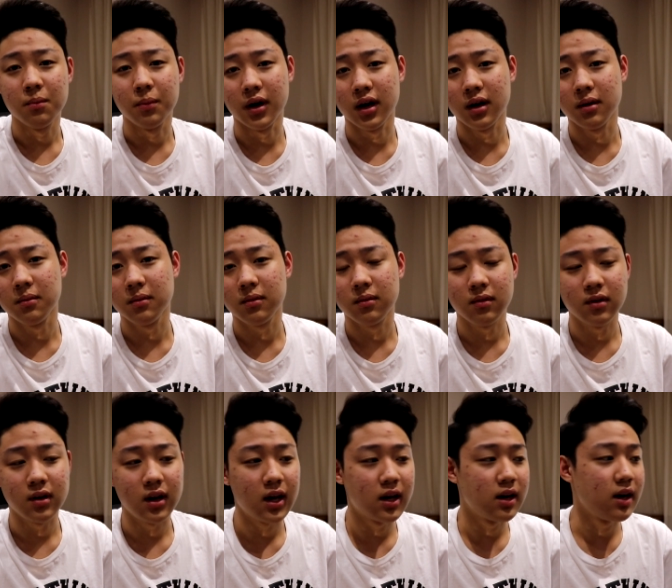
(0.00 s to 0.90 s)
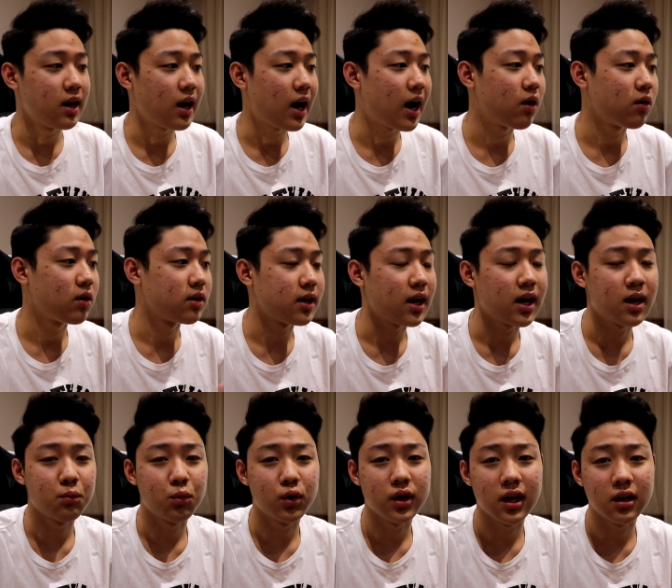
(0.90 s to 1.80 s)
but in an hour
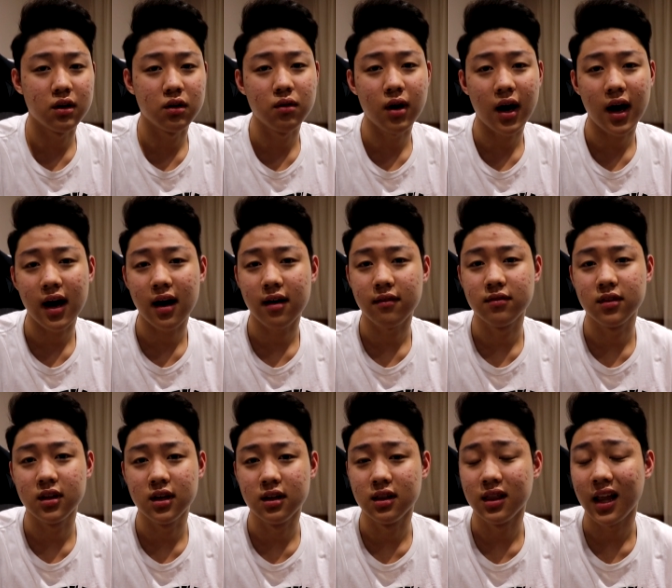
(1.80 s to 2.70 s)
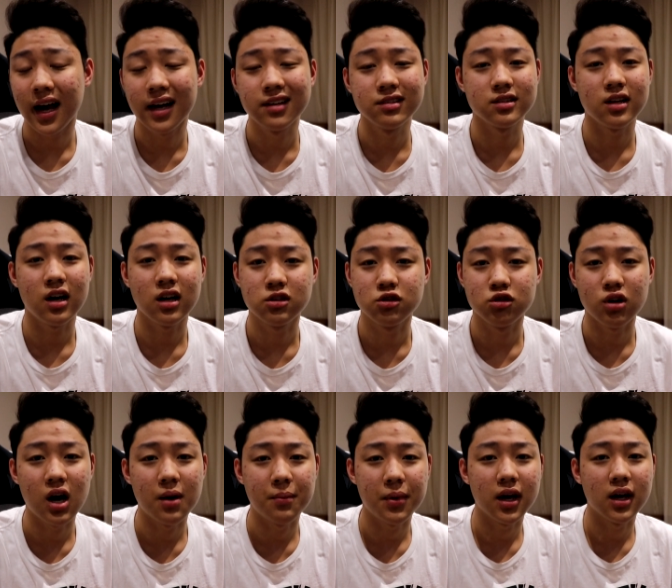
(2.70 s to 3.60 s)
time we do have the livestock drop